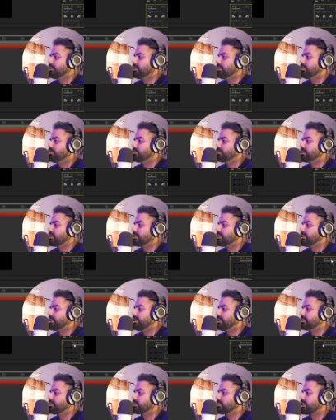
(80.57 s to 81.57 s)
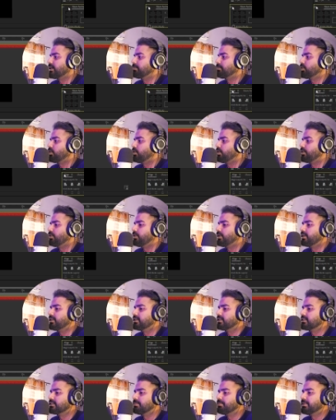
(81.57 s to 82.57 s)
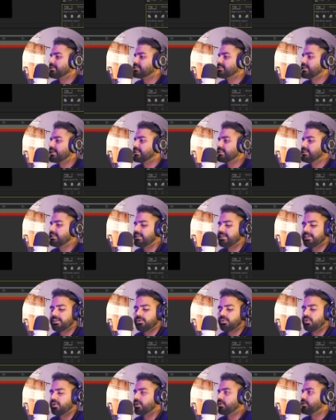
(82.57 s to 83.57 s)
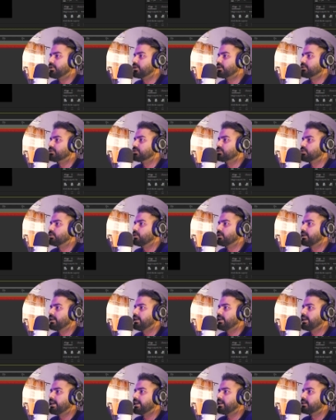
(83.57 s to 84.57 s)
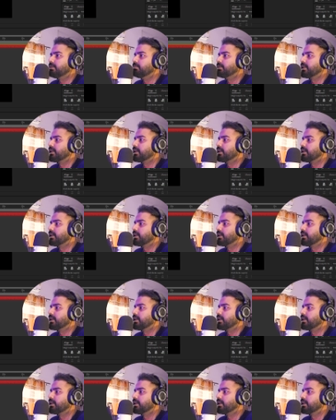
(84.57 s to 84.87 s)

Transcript: using the script or you can just simply select the layer, hold on the control key and double